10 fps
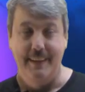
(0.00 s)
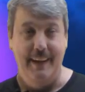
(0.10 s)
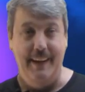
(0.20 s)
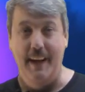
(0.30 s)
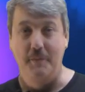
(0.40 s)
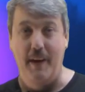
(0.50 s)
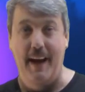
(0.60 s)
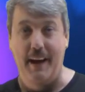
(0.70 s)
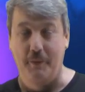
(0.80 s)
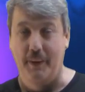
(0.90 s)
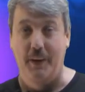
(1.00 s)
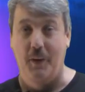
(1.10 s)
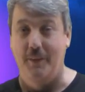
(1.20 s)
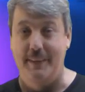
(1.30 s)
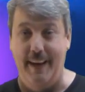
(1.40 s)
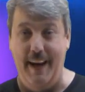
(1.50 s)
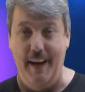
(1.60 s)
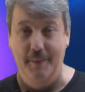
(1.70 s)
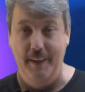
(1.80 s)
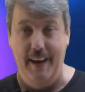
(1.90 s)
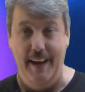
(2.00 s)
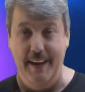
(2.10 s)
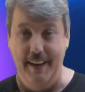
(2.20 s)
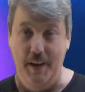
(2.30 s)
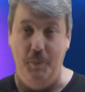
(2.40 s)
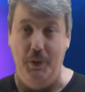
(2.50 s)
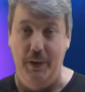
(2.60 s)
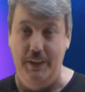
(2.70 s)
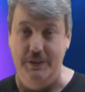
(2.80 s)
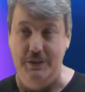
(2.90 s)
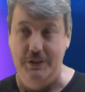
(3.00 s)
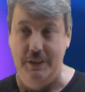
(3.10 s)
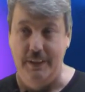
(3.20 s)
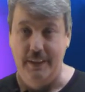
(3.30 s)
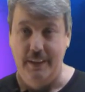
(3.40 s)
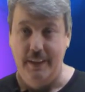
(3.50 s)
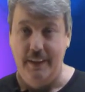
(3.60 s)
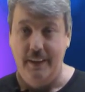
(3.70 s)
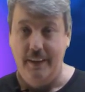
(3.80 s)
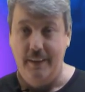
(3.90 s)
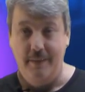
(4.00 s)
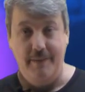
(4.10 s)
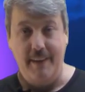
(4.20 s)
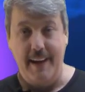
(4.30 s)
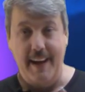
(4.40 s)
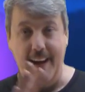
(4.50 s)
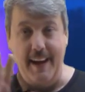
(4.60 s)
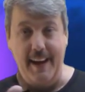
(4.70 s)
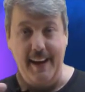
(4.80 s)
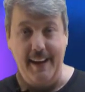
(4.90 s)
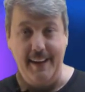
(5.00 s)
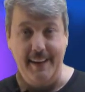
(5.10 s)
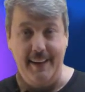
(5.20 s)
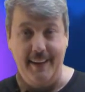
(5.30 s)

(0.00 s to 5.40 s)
they came back, went to overtime, and did a push. Fade.